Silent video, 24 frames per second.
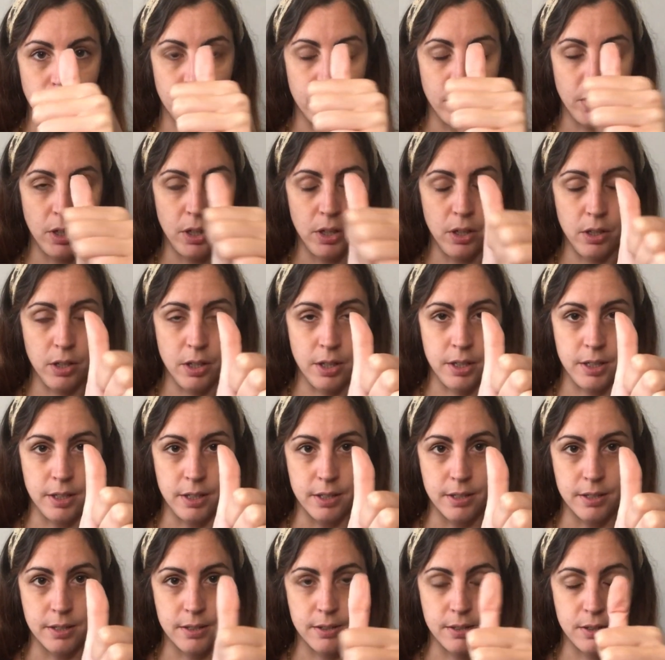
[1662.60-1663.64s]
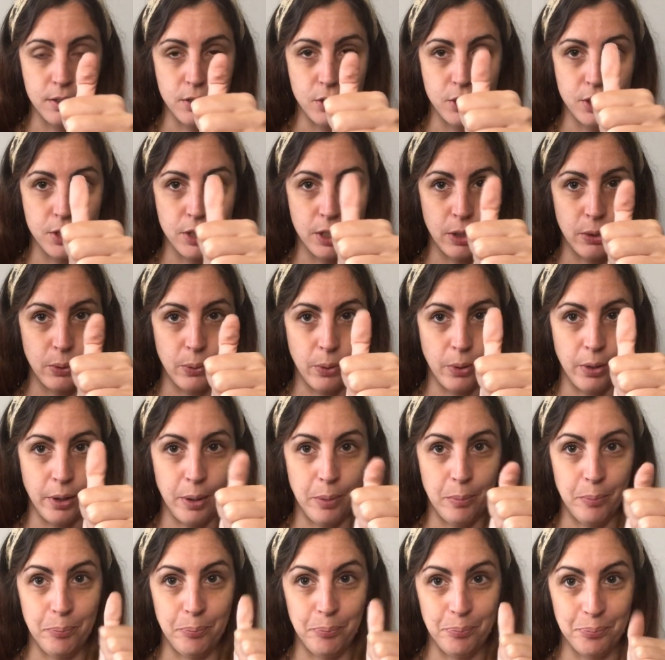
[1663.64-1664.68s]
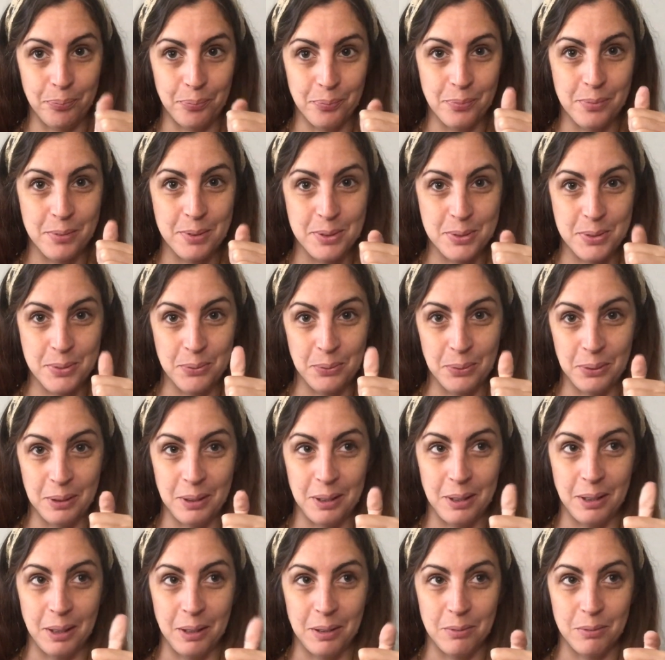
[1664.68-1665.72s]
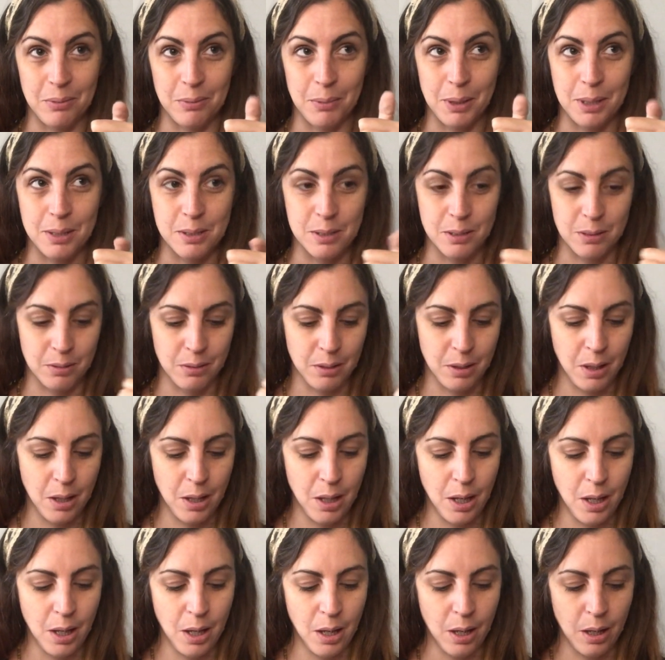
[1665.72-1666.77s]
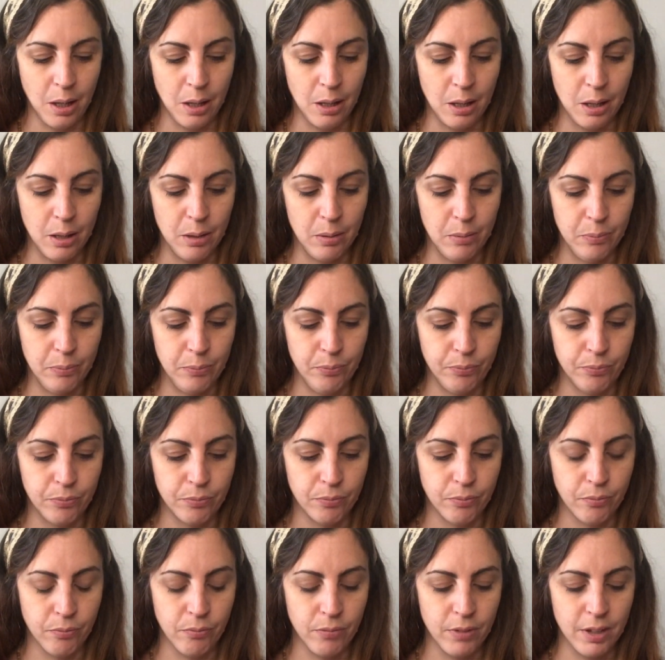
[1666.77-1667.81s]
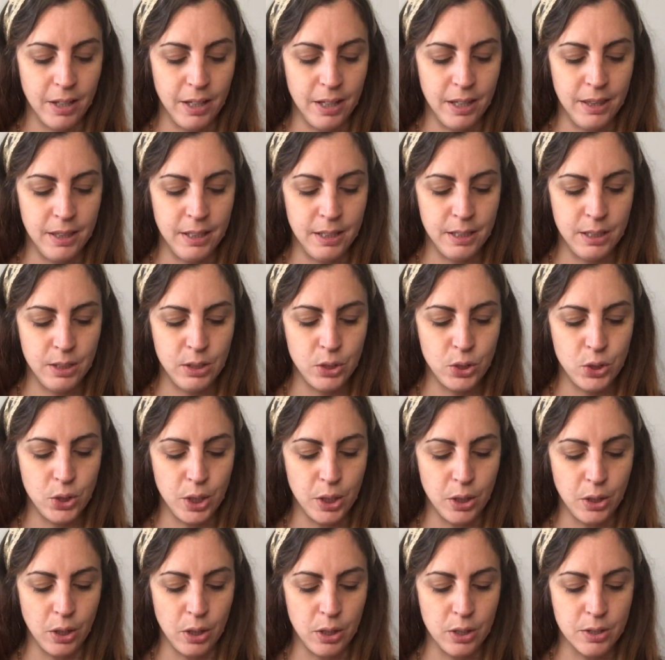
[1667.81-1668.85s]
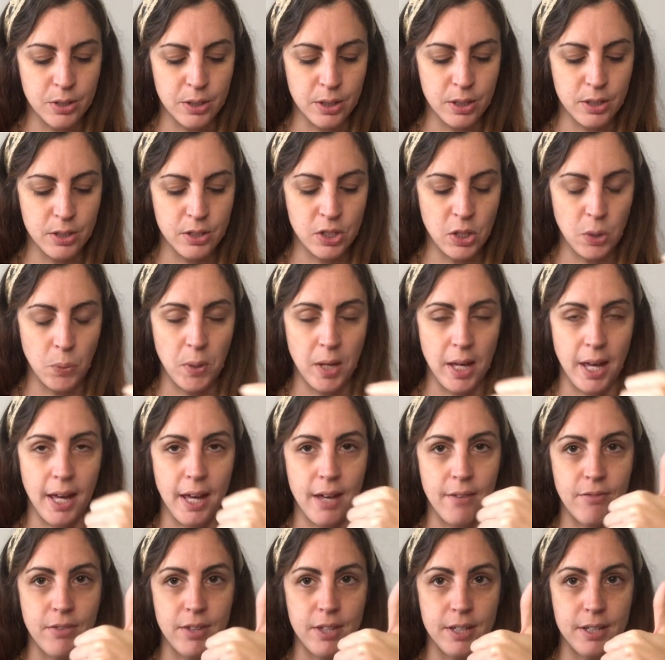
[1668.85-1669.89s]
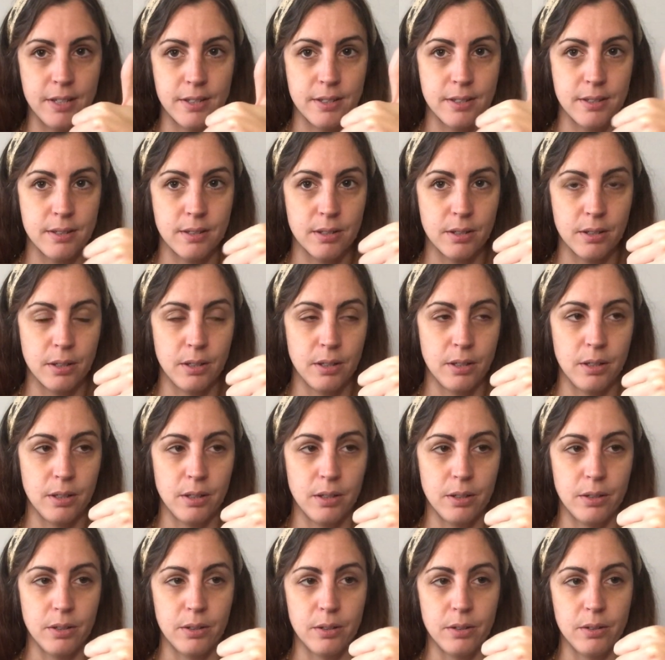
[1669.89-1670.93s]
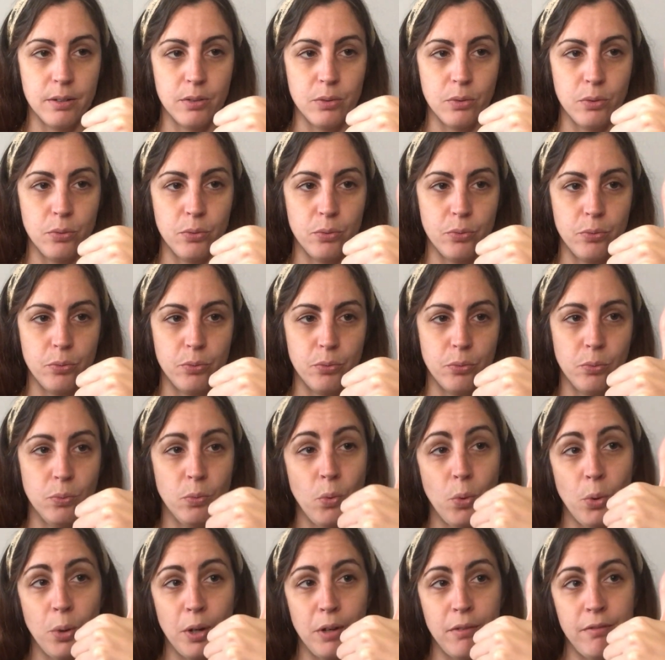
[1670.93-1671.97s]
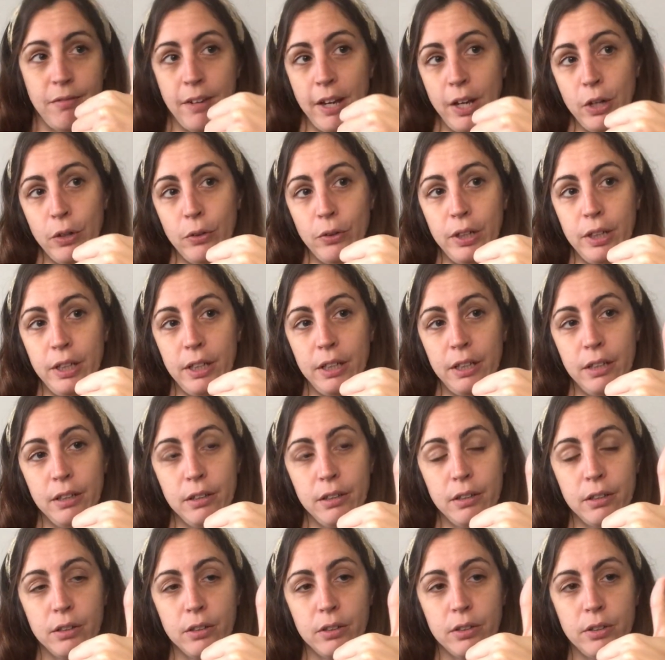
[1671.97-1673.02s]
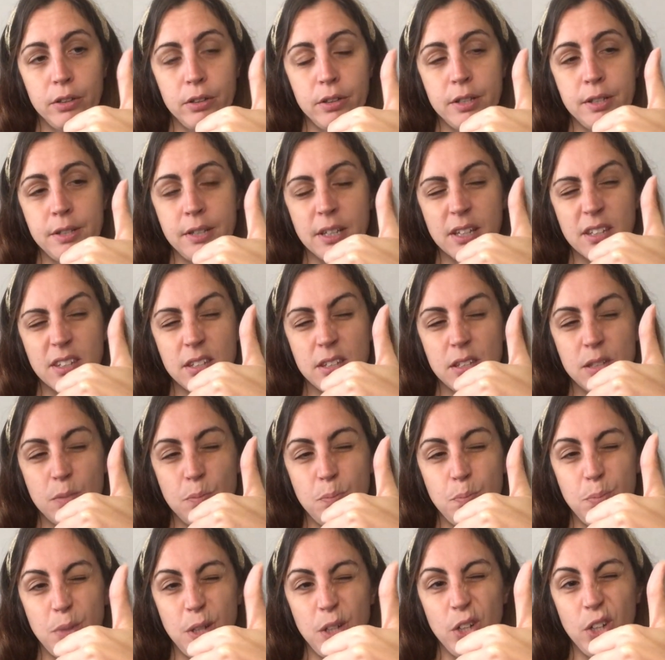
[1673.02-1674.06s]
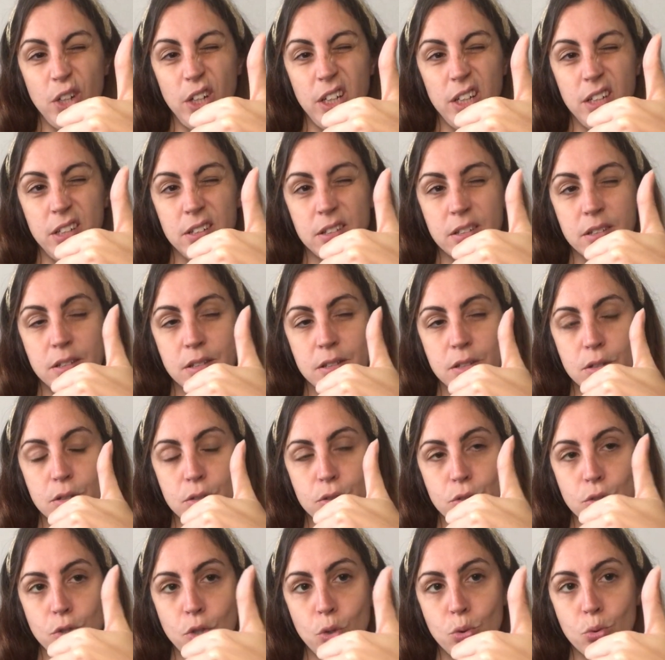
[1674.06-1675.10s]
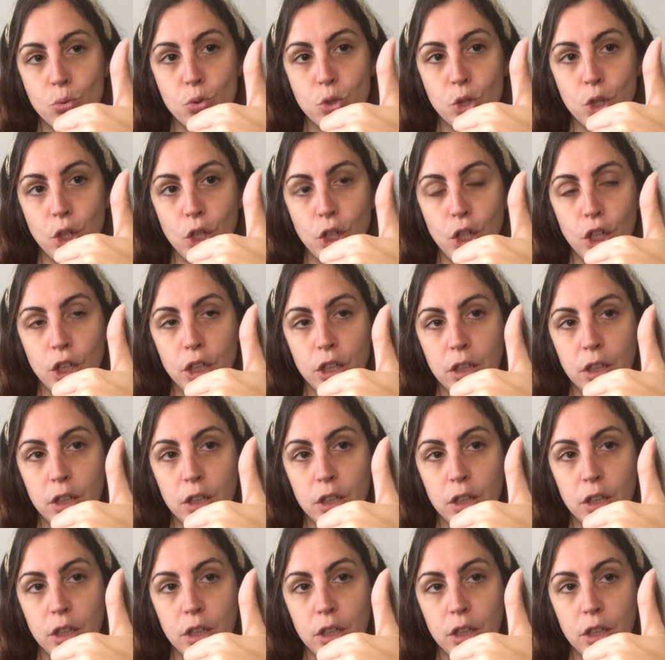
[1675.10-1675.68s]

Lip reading: All this and just a little thumb. It's really kind of amazing. And then she calls it, so we have this war veteran, this experienced soldier